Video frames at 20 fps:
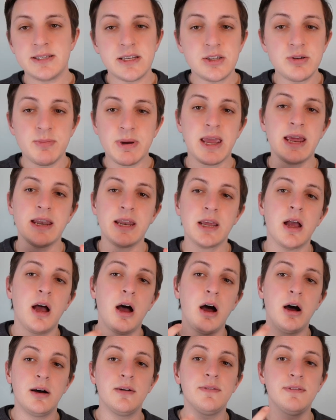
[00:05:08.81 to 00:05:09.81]
central mechanic
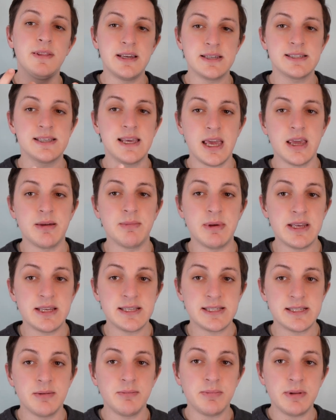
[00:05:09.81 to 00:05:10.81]
of this game
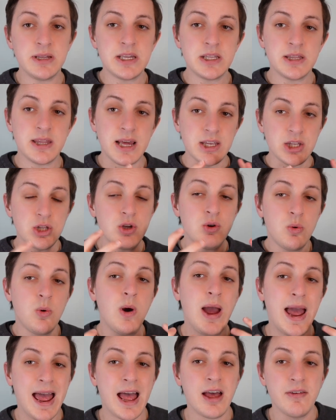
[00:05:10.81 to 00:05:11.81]
is simply that you
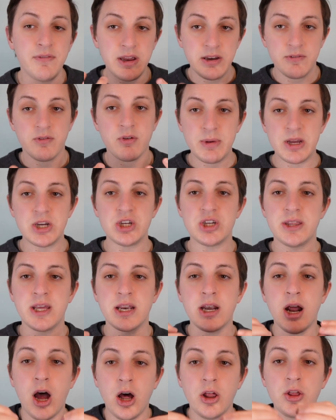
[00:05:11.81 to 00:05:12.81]
have information
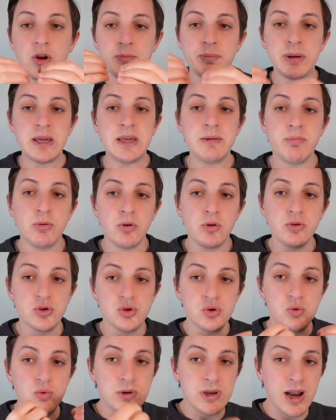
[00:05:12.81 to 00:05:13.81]
that other people
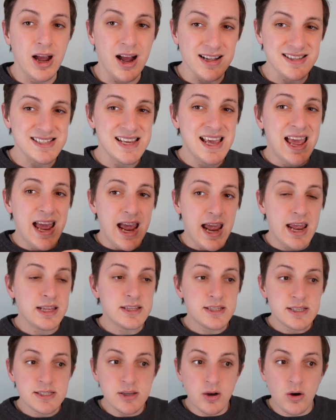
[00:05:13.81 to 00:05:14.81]
do not,
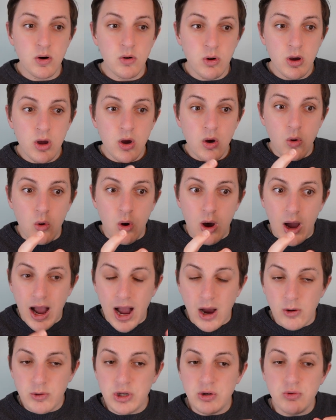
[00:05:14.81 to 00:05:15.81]
and so
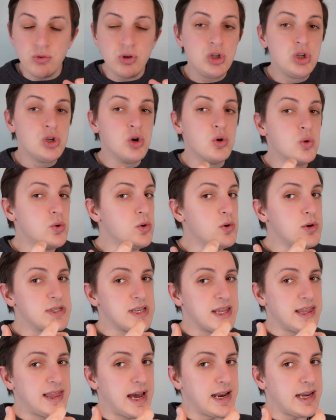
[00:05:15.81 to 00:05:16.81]
how do you
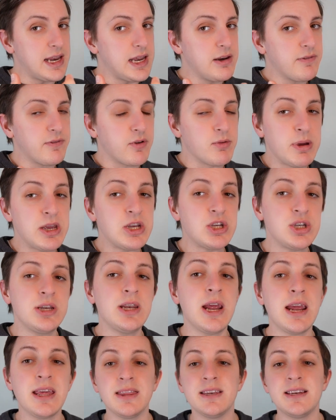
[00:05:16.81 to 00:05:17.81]
use that
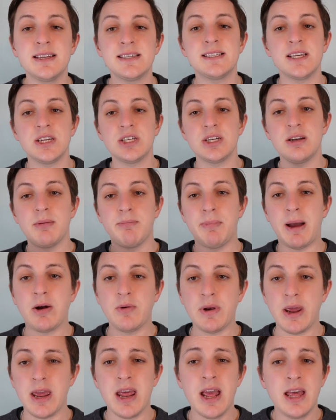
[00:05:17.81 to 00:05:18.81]
information and the decision
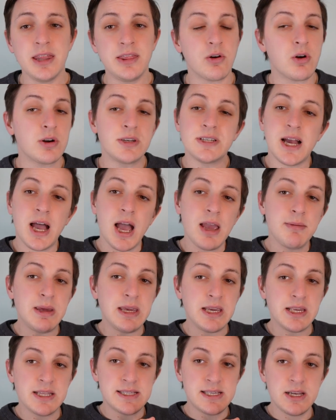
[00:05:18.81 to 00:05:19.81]
about it? There are
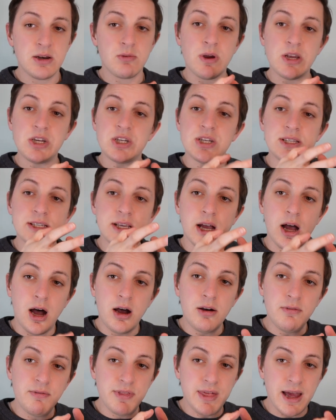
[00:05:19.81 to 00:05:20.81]
timing considerations
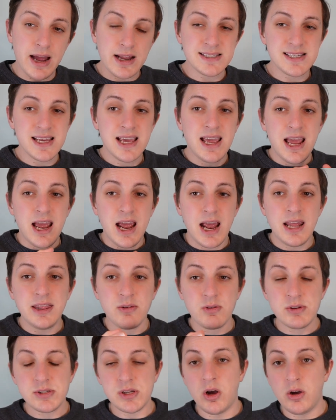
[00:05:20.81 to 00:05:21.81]
of that, and
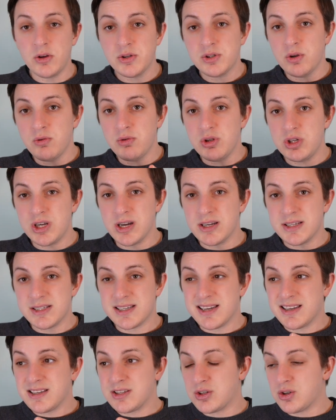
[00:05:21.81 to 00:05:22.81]
there is also
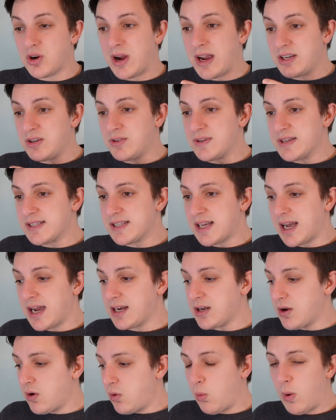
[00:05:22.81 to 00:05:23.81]
just trying to
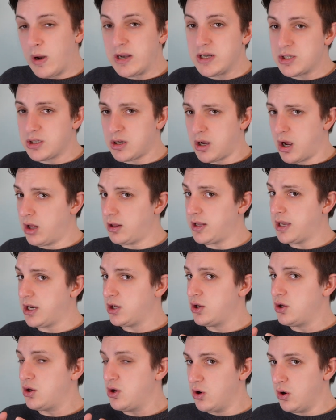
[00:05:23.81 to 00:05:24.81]
decide when to call
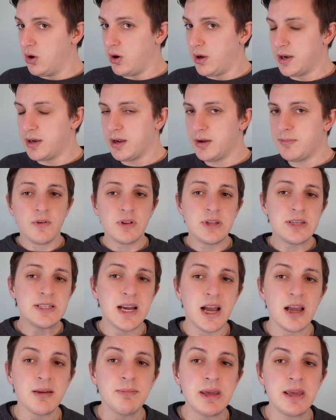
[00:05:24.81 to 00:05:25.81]
it good. For the
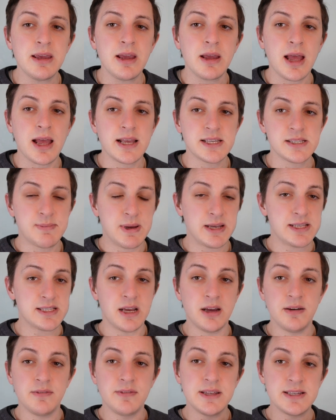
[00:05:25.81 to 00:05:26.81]
timing aspects
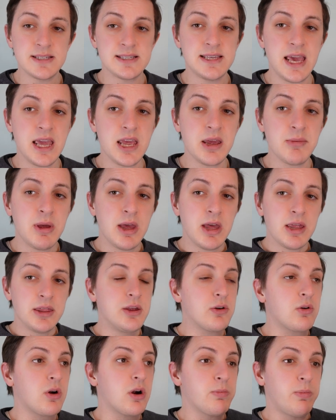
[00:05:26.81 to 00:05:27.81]
of this game,
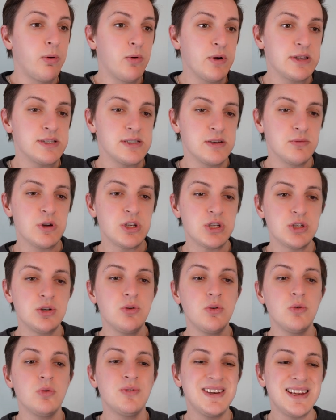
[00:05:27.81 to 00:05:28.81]
there are points in which
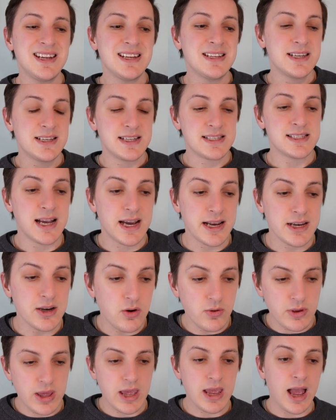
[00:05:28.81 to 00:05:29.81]
you need to decide,
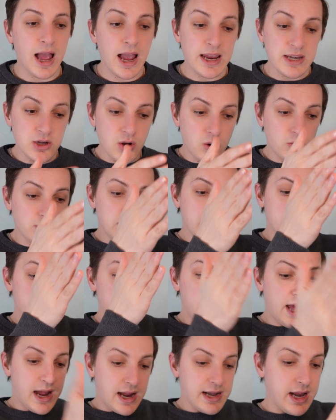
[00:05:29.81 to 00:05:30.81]
okay, I know that
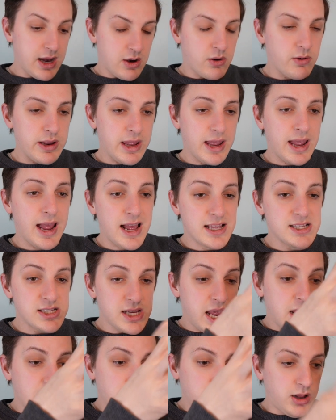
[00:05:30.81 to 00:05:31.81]
that area has
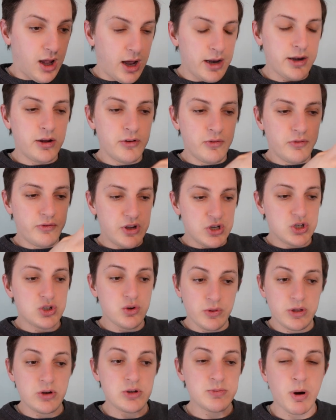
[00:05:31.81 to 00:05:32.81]
a lot of fish,
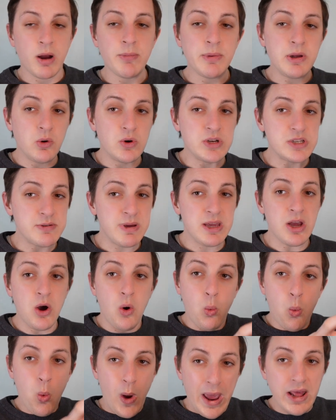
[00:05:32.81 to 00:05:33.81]
so there's probably going to be a
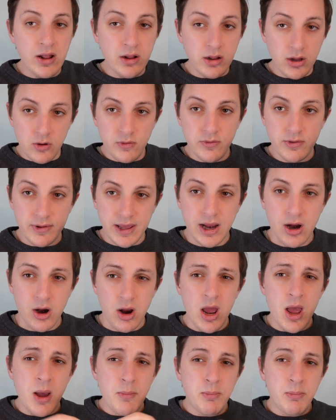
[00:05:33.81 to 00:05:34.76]
whale over there.